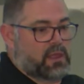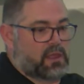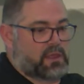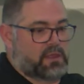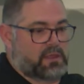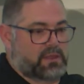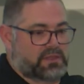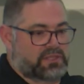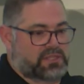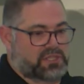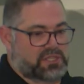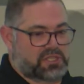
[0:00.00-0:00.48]

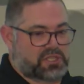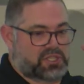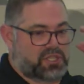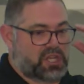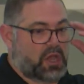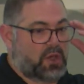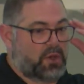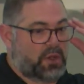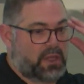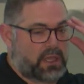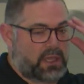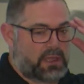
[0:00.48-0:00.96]
this is
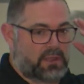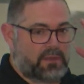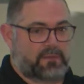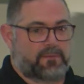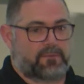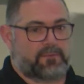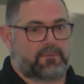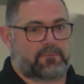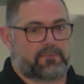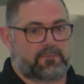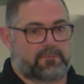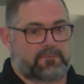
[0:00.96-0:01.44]
Joey.
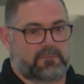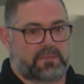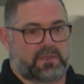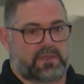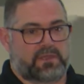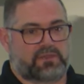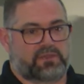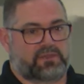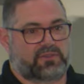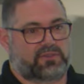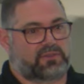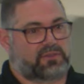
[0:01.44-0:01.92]

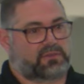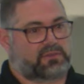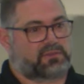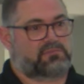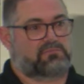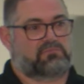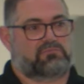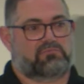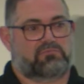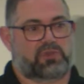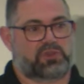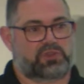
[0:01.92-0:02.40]
He's
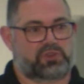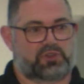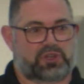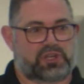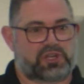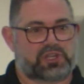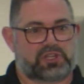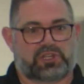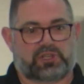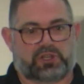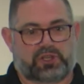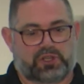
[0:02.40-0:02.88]
a
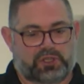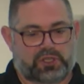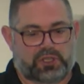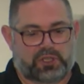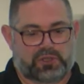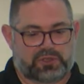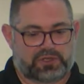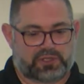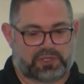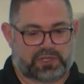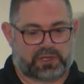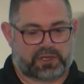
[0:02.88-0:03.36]
traditional
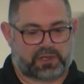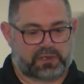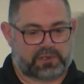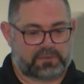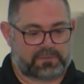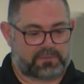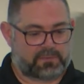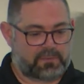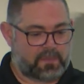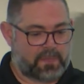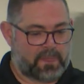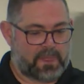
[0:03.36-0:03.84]
user.
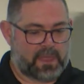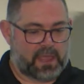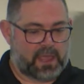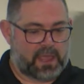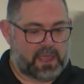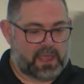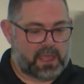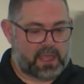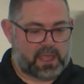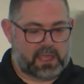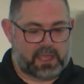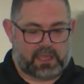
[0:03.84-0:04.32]

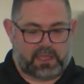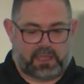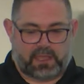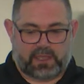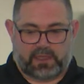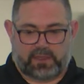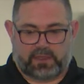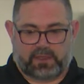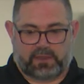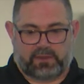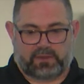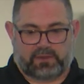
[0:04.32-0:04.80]

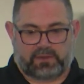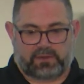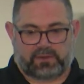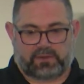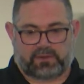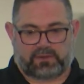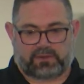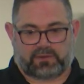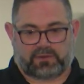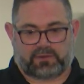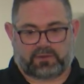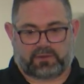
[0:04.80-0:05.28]

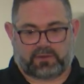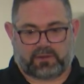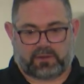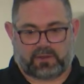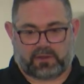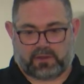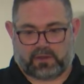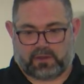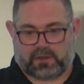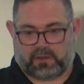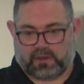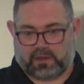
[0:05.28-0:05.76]
He's
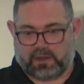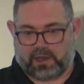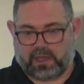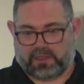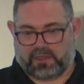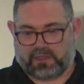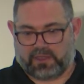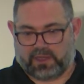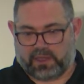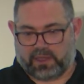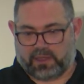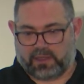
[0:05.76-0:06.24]

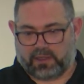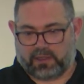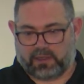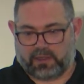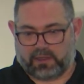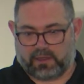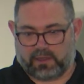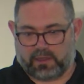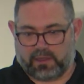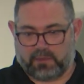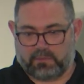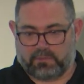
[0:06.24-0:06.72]
nothing
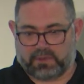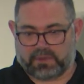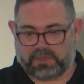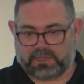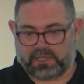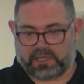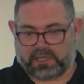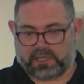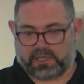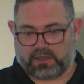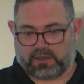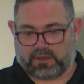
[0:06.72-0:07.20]
in
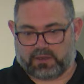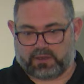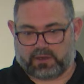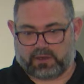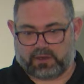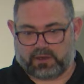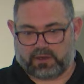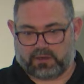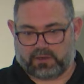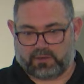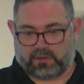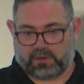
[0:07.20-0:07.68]

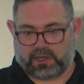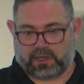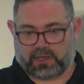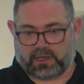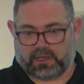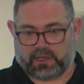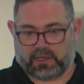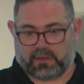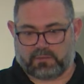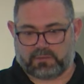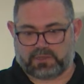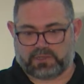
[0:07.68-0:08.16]
particular when it
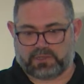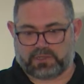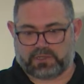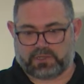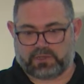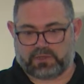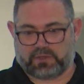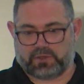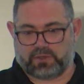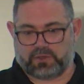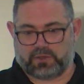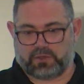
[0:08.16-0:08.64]
comes
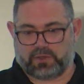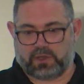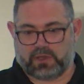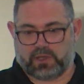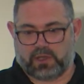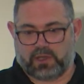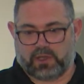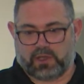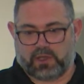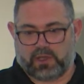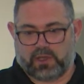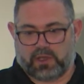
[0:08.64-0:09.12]
to
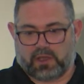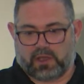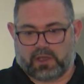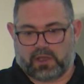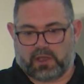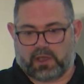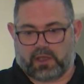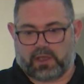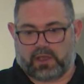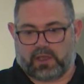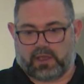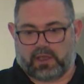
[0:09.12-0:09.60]

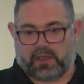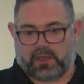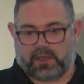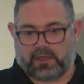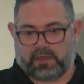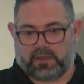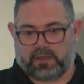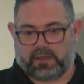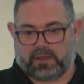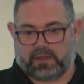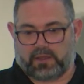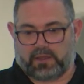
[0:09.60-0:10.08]

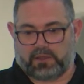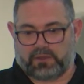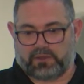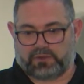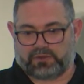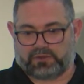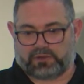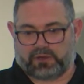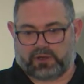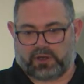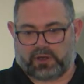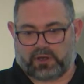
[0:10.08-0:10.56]
a
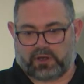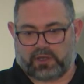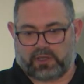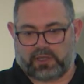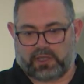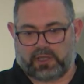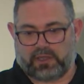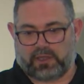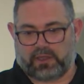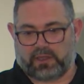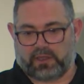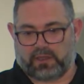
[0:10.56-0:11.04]
user.
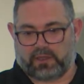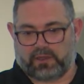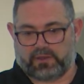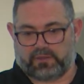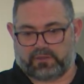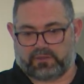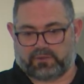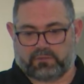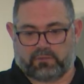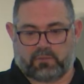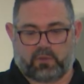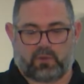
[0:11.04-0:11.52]
He
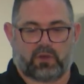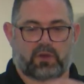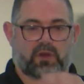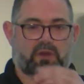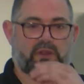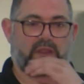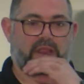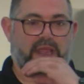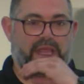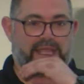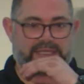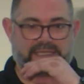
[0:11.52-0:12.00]
is more or
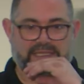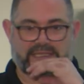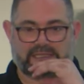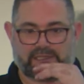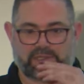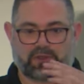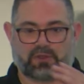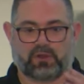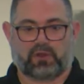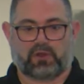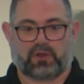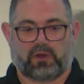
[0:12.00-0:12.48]
less
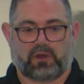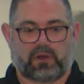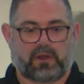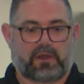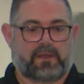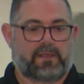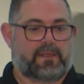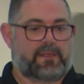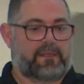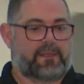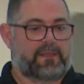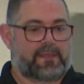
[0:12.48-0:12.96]
your
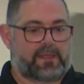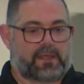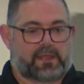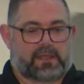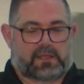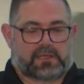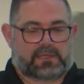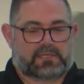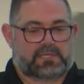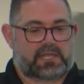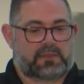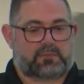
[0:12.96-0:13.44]

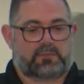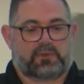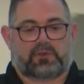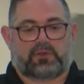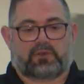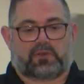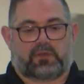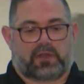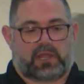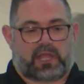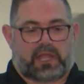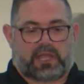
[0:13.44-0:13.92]

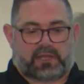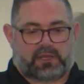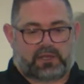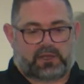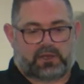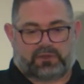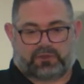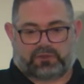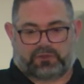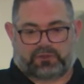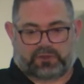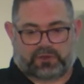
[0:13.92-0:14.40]
typical end
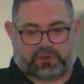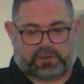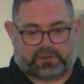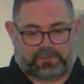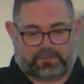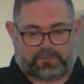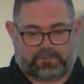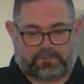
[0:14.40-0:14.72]
user.